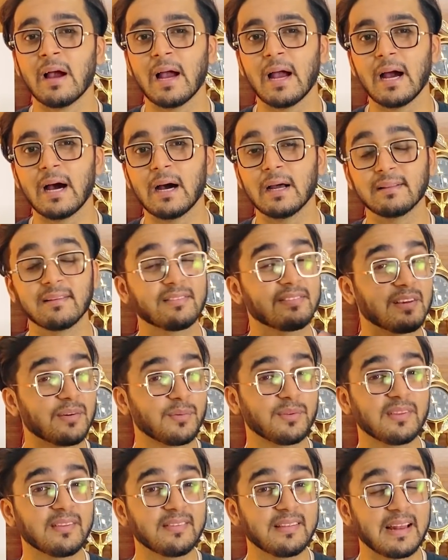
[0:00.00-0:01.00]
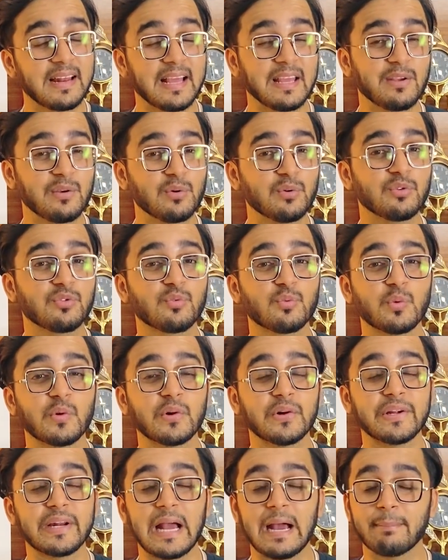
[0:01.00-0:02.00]
The services that I used
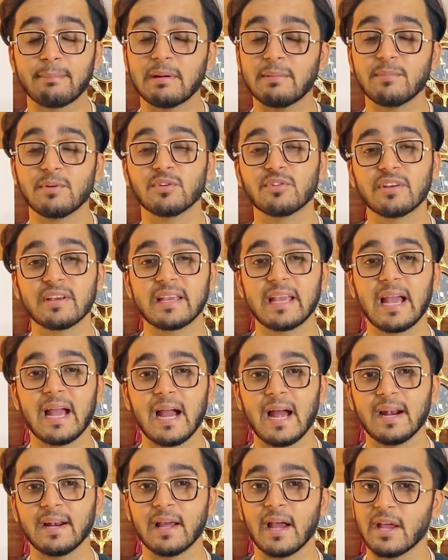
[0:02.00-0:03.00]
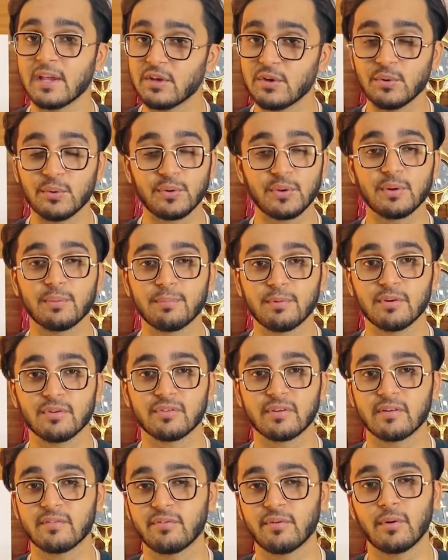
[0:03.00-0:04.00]
were Apple Music and YouTube
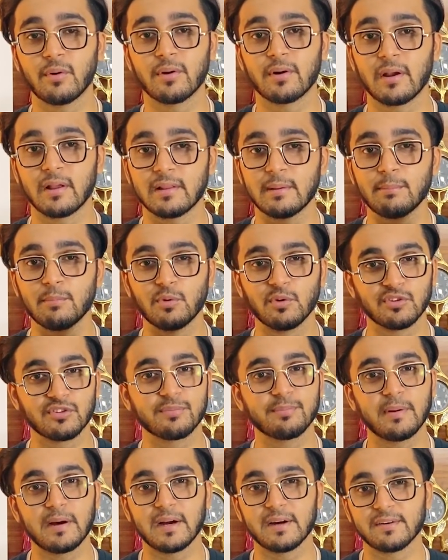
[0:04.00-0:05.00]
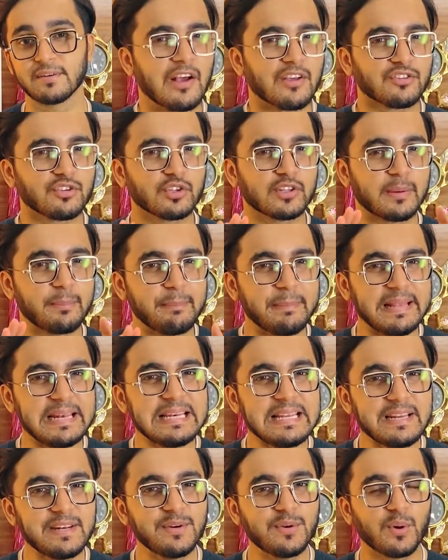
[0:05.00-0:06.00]
Music for the most part. So the
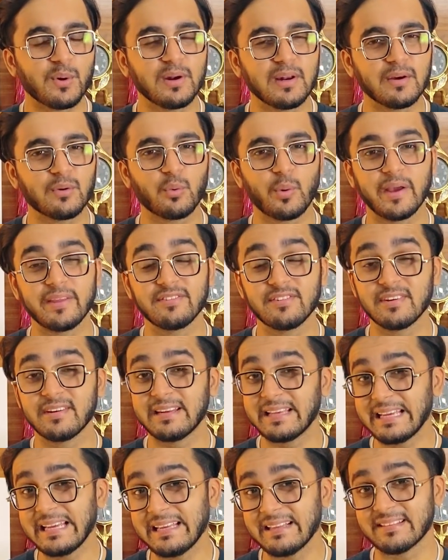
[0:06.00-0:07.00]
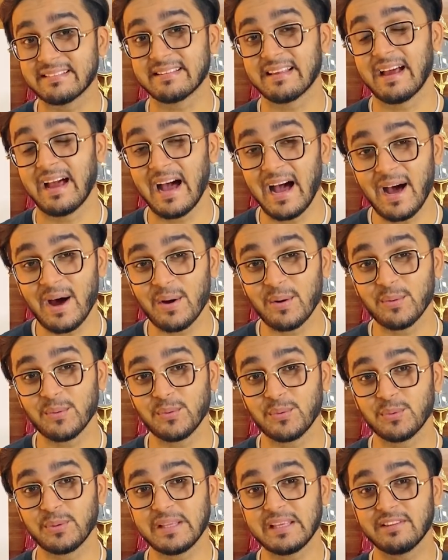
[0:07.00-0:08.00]
$1,000,000 question is, how
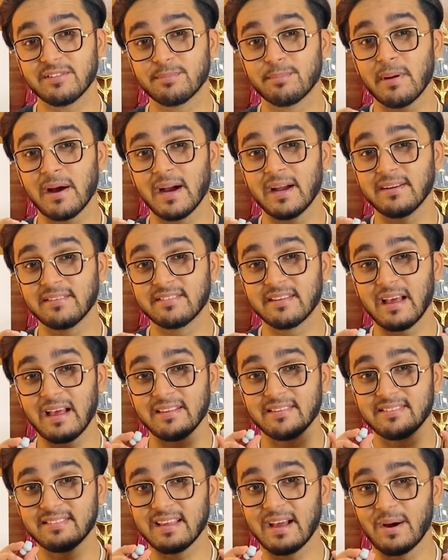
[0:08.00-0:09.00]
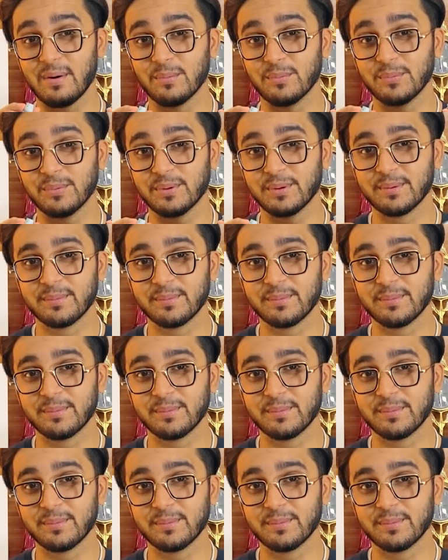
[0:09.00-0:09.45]
do these buds sound?